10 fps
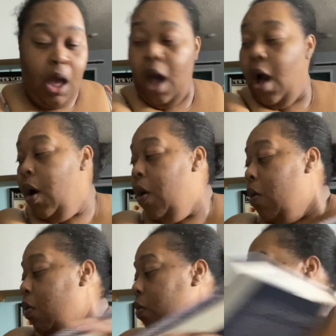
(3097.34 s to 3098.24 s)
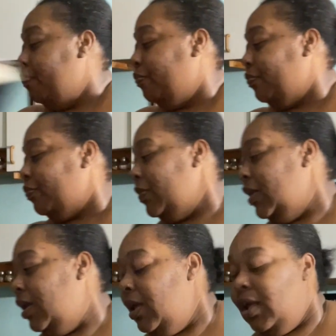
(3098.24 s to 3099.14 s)
Oh,
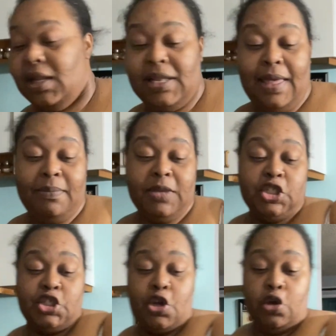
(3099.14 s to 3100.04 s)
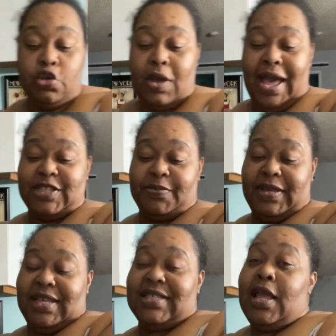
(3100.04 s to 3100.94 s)
let me show you guys
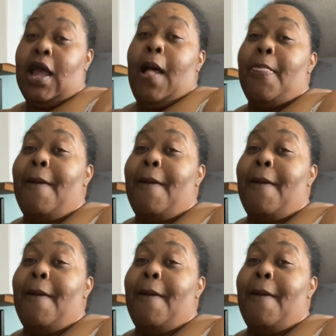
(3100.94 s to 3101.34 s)
because the